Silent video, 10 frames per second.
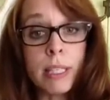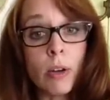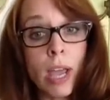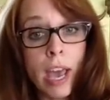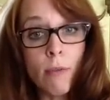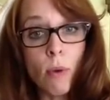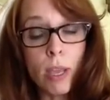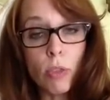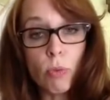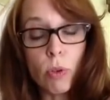Now,
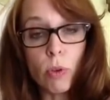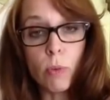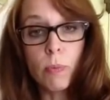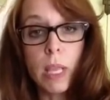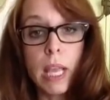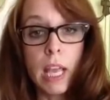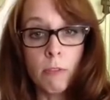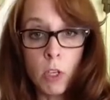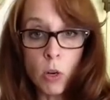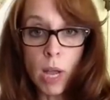halfway through,
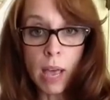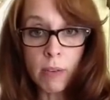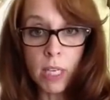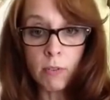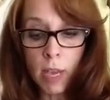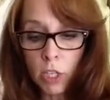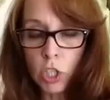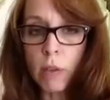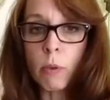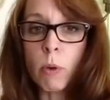if you don't have a convection oven,